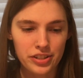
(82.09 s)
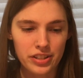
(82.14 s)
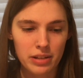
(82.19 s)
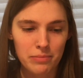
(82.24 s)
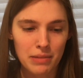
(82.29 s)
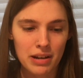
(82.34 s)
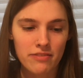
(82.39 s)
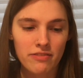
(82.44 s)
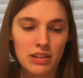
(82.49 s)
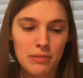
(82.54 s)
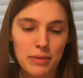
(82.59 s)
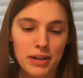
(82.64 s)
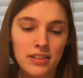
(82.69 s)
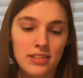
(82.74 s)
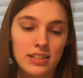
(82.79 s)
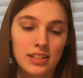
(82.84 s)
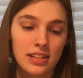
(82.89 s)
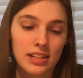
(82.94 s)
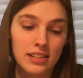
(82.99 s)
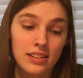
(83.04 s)
than my
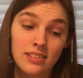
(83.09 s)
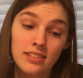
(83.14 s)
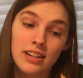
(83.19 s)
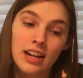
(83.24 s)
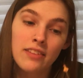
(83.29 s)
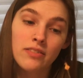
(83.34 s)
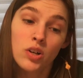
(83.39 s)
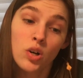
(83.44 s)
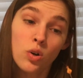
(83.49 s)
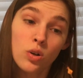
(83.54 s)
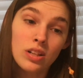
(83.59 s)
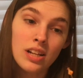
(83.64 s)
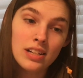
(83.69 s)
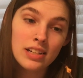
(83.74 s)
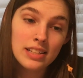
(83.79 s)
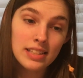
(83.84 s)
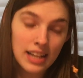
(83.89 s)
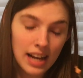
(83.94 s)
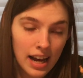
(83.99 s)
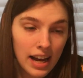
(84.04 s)
females and he doesn't have a whole lot
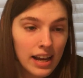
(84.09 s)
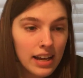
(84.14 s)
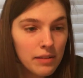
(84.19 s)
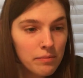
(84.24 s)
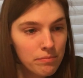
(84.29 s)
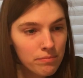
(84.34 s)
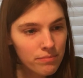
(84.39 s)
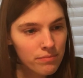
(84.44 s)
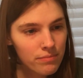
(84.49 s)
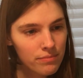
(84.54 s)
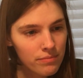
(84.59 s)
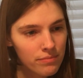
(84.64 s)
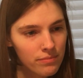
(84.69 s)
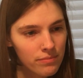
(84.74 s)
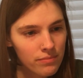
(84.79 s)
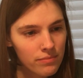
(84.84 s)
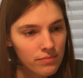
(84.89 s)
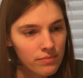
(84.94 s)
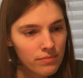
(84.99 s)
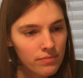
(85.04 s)
of time
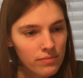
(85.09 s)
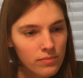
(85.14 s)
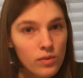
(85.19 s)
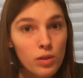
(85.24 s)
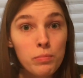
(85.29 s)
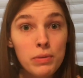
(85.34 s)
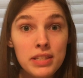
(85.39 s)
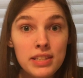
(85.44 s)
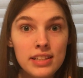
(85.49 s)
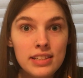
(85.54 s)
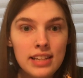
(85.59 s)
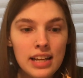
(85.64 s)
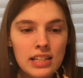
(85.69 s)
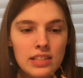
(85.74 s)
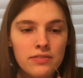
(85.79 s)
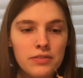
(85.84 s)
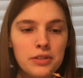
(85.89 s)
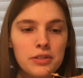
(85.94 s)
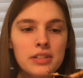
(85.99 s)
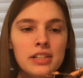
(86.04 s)
to be
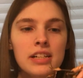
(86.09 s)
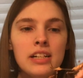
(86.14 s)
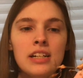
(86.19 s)
successful.